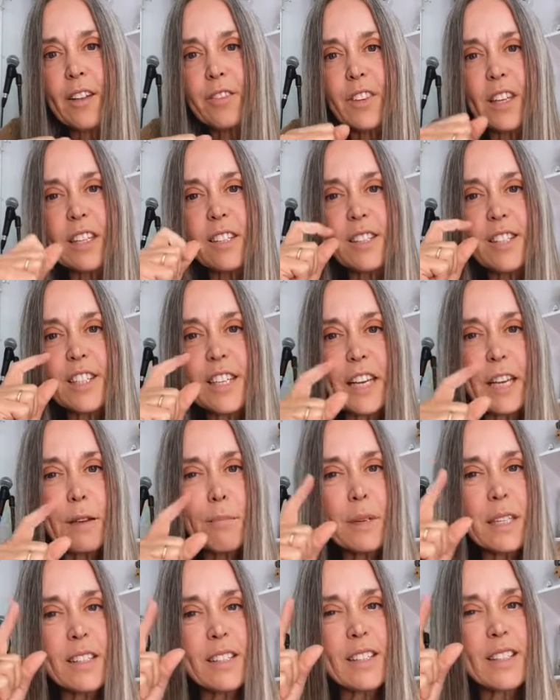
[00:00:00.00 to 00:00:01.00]
And these
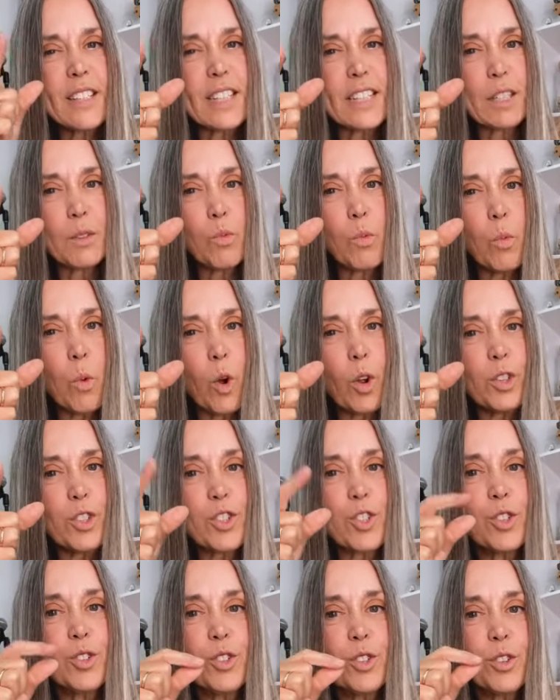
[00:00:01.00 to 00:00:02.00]
demons didn't want
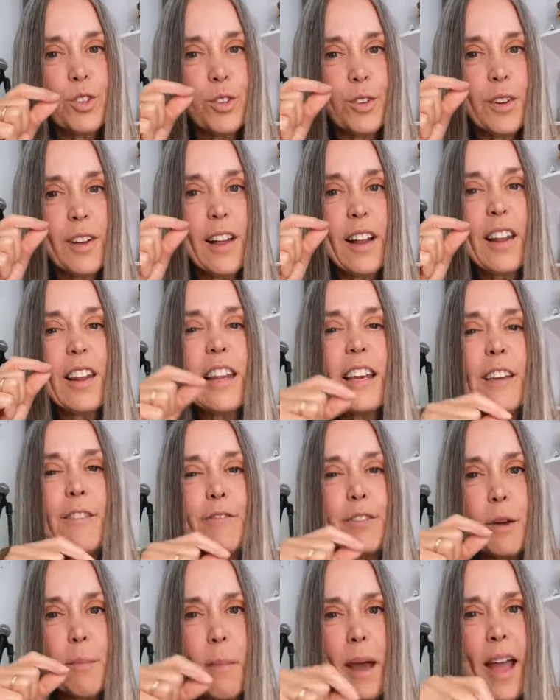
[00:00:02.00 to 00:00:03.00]
to
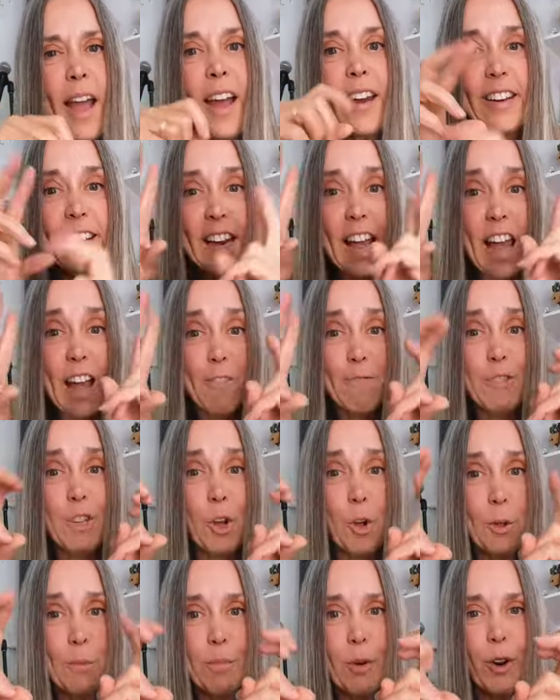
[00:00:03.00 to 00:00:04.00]
leave the man and have
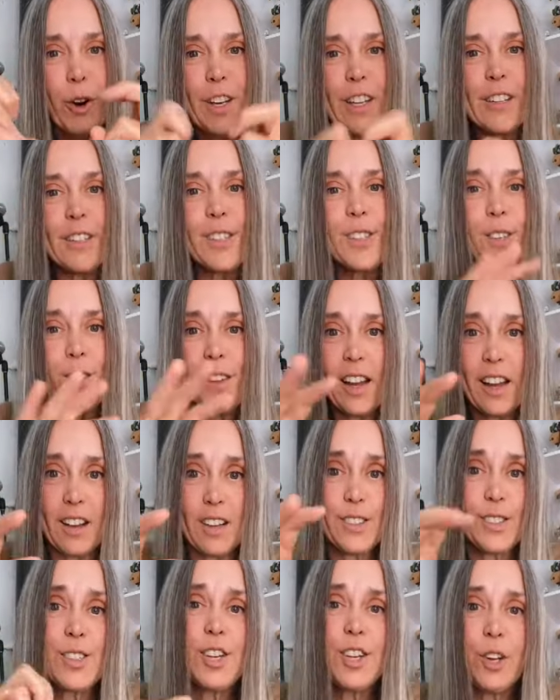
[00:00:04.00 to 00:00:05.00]
no body, so they
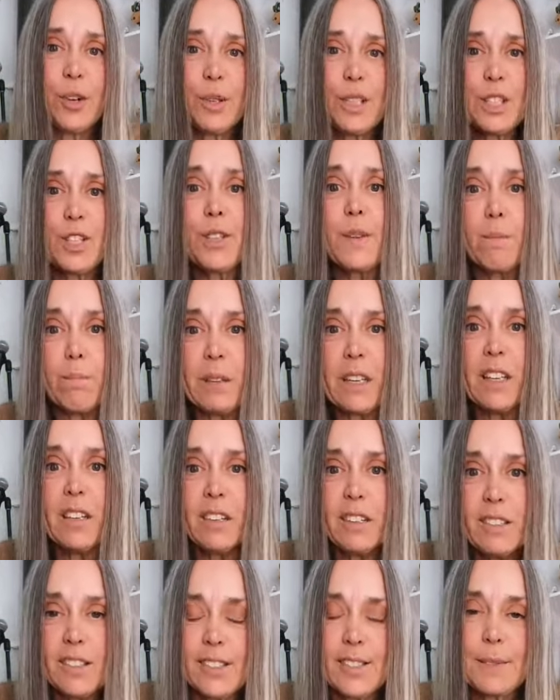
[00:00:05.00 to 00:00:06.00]
asked to go into the
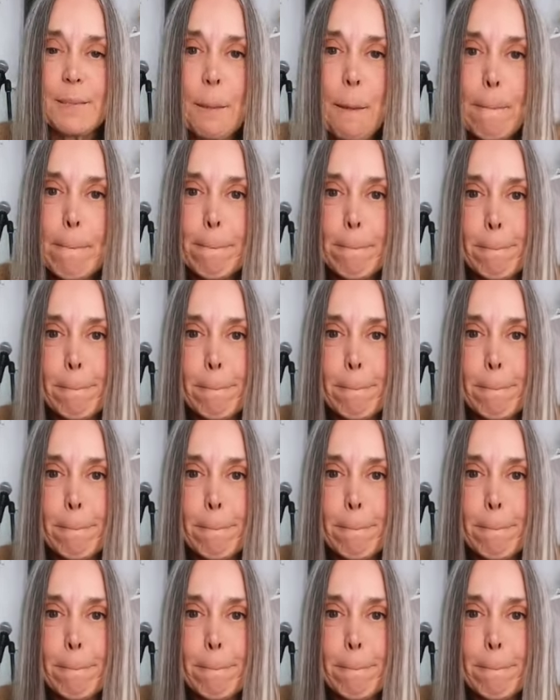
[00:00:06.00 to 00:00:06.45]
pigs.